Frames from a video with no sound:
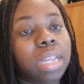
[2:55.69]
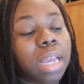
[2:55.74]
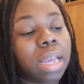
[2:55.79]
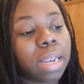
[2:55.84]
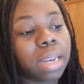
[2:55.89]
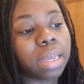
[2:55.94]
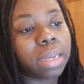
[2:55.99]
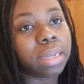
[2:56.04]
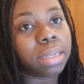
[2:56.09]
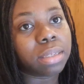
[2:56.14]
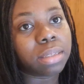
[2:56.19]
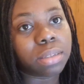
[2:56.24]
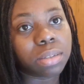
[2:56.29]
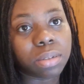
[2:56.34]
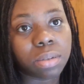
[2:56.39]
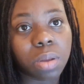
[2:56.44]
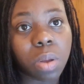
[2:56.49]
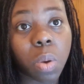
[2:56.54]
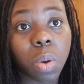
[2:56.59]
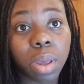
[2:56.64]
I like
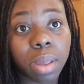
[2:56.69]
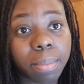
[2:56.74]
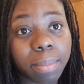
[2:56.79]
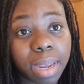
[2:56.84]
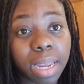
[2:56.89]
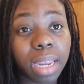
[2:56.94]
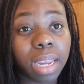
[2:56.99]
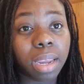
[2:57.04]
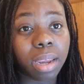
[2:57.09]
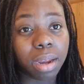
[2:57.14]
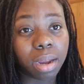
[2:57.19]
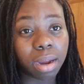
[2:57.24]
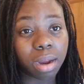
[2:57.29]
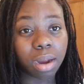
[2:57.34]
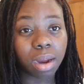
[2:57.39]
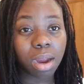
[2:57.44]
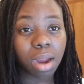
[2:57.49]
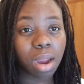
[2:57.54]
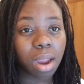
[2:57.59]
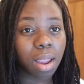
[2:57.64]
to oil my
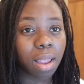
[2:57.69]
hair